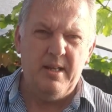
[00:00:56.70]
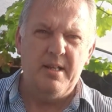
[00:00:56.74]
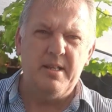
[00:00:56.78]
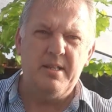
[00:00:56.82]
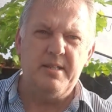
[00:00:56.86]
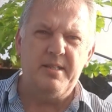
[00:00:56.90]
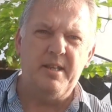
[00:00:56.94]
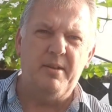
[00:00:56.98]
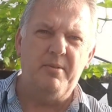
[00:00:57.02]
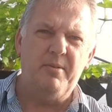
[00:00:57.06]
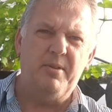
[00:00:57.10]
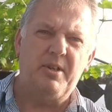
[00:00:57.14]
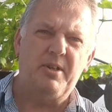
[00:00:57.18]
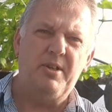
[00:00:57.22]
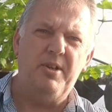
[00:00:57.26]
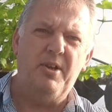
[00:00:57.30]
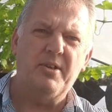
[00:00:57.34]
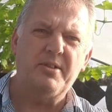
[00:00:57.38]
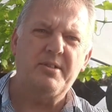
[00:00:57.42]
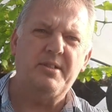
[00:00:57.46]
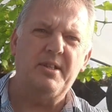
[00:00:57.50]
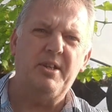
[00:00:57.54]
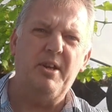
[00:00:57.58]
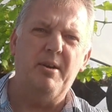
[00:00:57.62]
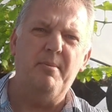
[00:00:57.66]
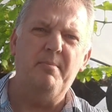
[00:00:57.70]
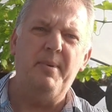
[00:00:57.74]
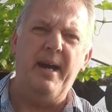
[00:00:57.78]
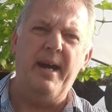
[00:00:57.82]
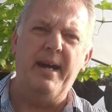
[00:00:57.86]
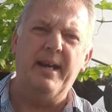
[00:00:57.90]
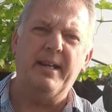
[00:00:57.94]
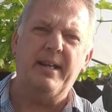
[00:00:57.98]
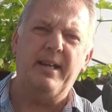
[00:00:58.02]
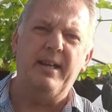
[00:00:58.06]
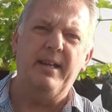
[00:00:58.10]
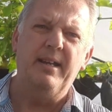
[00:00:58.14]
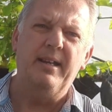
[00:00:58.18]
So the clocks have gone
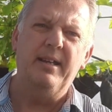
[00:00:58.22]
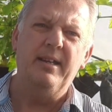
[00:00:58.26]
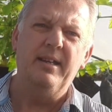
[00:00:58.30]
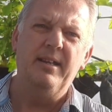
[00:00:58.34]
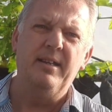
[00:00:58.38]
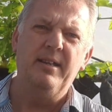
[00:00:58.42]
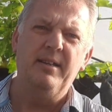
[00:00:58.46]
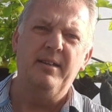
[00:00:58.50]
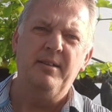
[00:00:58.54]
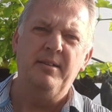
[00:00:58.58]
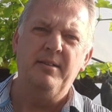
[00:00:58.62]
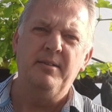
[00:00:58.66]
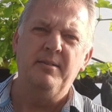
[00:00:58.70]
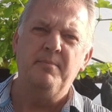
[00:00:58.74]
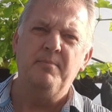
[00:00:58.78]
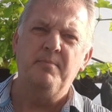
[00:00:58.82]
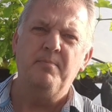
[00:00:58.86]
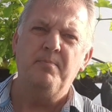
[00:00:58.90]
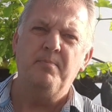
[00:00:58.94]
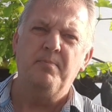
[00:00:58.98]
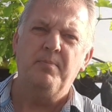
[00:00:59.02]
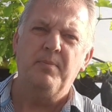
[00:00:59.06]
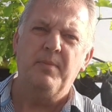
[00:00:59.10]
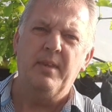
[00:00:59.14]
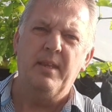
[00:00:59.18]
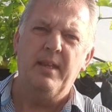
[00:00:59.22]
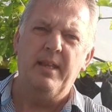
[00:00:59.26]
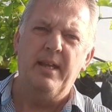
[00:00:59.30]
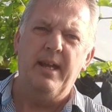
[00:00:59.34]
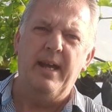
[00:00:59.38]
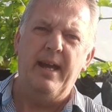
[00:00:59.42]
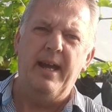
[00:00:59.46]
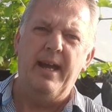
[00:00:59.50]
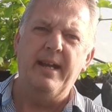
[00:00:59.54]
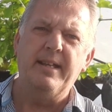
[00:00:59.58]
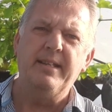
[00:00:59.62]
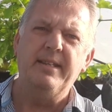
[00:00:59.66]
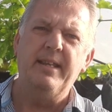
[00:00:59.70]
back,
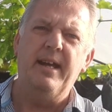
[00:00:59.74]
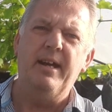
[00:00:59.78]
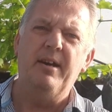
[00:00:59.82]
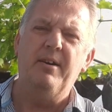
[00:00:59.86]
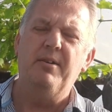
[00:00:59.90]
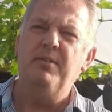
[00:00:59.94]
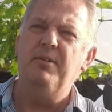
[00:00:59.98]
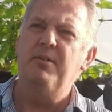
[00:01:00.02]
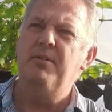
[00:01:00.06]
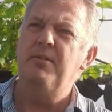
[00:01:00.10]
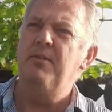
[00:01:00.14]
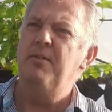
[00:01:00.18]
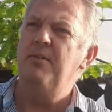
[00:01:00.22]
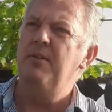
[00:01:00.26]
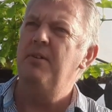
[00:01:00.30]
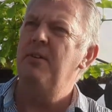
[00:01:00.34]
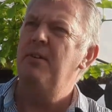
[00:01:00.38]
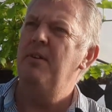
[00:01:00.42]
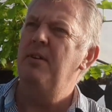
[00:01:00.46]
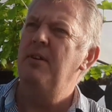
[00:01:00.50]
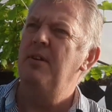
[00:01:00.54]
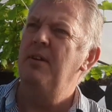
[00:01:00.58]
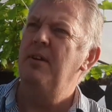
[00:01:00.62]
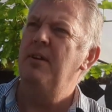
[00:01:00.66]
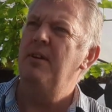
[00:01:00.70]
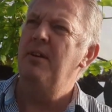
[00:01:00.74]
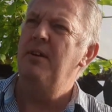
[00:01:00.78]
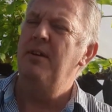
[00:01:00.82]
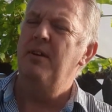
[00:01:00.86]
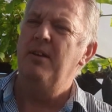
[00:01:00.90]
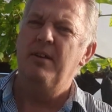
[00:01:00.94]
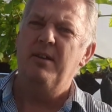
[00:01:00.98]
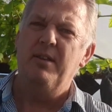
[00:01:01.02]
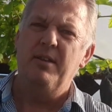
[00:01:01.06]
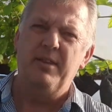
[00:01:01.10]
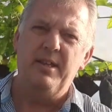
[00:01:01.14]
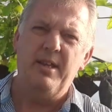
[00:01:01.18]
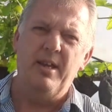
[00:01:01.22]
and now
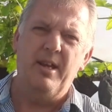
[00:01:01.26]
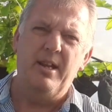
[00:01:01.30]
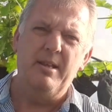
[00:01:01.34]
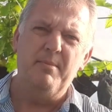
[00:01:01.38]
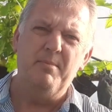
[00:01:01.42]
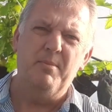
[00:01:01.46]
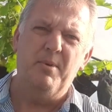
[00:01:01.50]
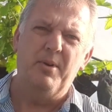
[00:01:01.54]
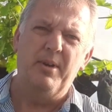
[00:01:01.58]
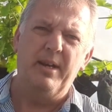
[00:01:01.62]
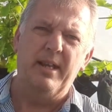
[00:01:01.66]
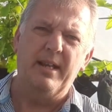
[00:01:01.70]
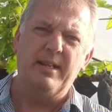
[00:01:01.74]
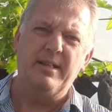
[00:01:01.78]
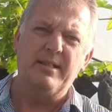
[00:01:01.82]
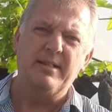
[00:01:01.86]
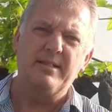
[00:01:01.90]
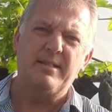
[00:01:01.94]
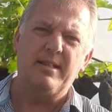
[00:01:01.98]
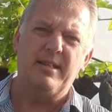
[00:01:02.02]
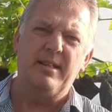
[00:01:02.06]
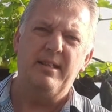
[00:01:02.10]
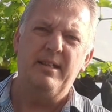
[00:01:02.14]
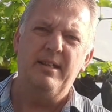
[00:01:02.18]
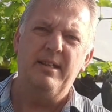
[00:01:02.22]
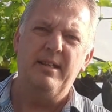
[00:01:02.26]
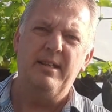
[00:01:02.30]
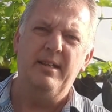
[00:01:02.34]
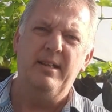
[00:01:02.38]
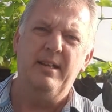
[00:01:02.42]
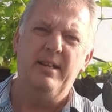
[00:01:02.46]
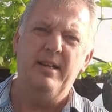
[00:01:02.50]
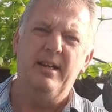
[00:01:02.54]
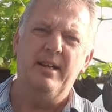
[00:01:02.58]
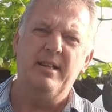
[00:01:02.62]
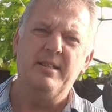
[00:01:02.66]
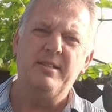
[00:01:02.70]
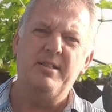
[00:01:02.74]
the early mornings
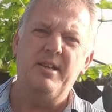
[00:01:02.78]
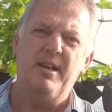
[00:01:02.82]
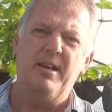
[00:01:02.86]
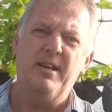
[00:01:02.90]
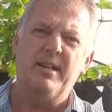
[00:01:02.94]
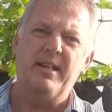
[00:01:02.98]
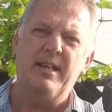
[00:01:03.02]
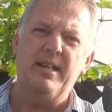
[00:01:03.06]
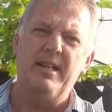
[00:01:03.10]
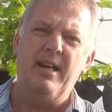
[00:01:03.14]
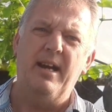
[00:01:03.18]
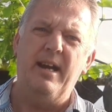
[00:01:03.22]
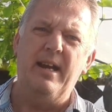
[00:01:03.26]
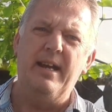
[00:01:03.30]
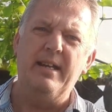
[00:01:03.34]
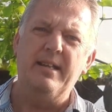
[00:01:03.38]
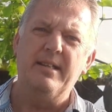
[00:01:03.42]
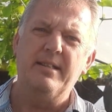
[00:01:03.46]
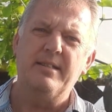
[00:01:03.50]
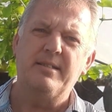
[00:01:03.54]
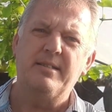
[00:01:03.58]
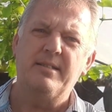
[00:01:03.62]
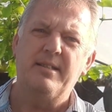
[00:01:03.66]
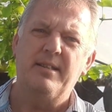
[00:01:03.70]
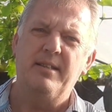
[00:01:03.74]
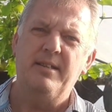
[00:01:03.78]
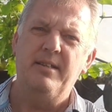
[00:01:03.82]
and darker nights.